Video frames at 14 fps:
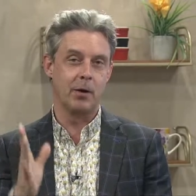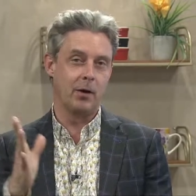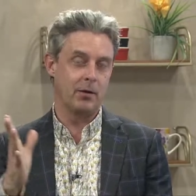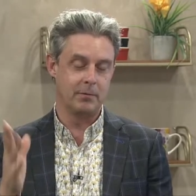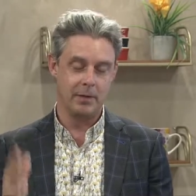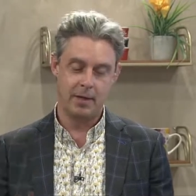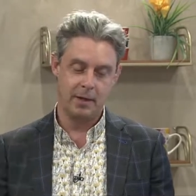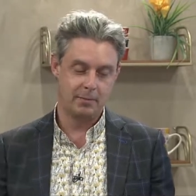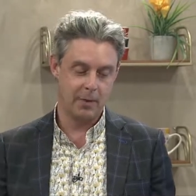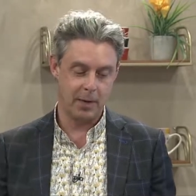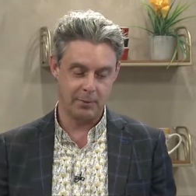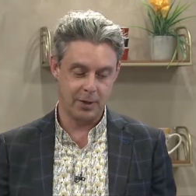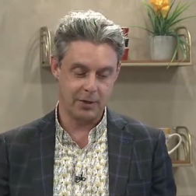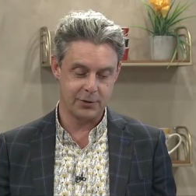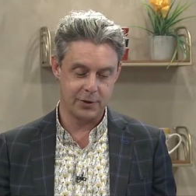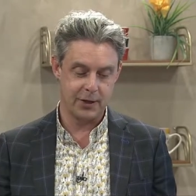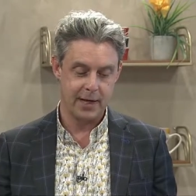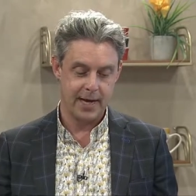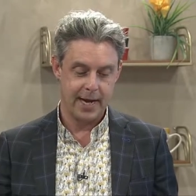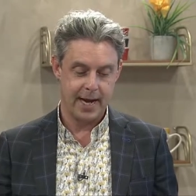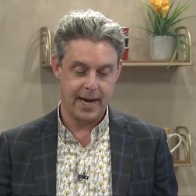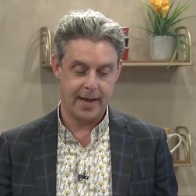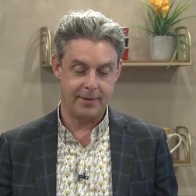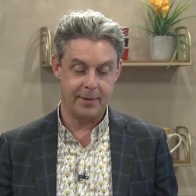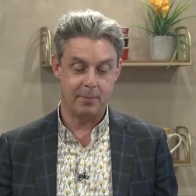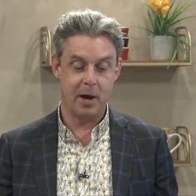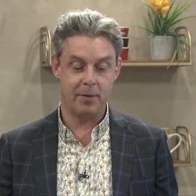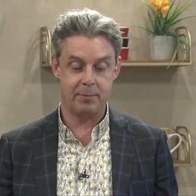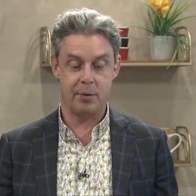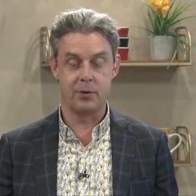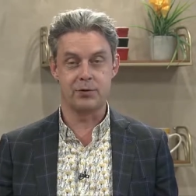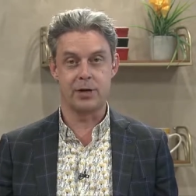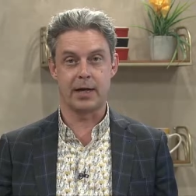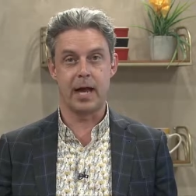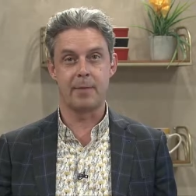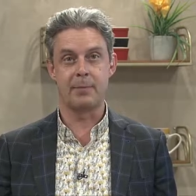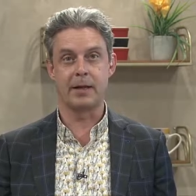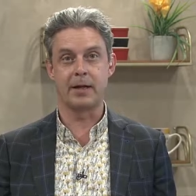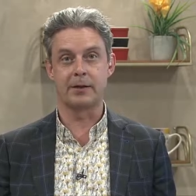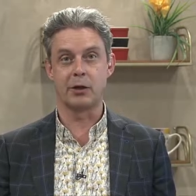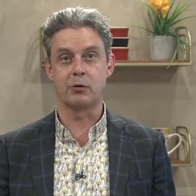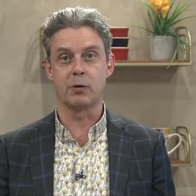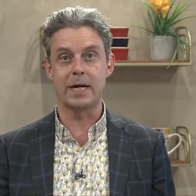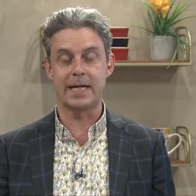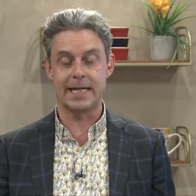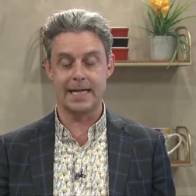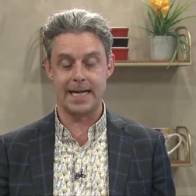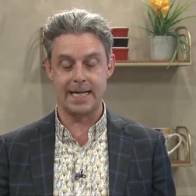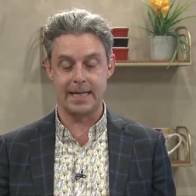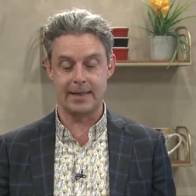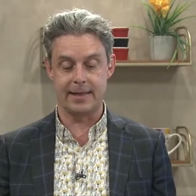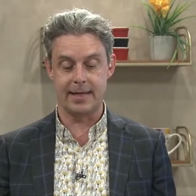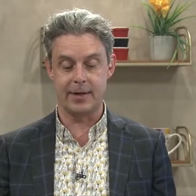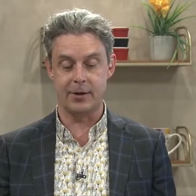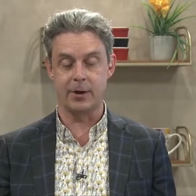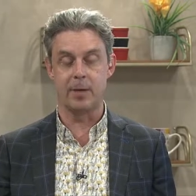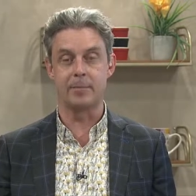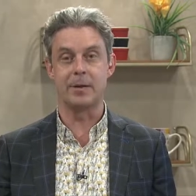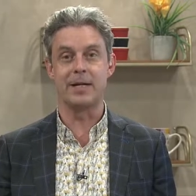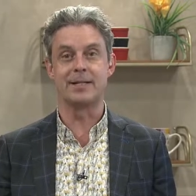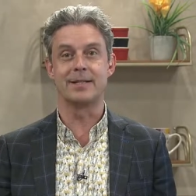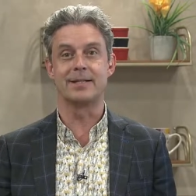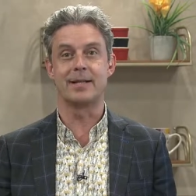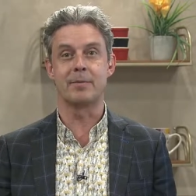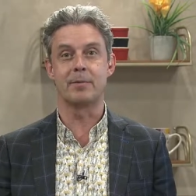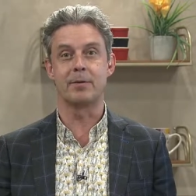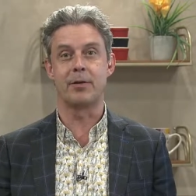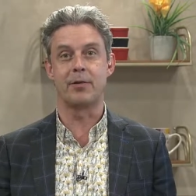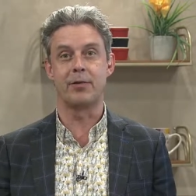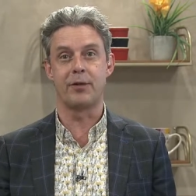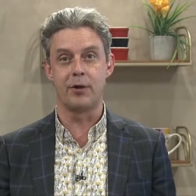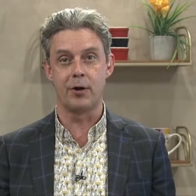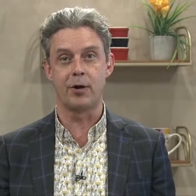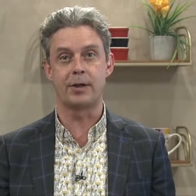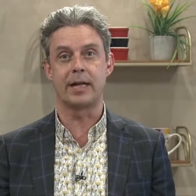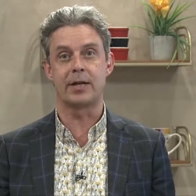Oh, my pleasure. Uh, the Moth Project happening at the Great Canadian Theatre Company, December the third.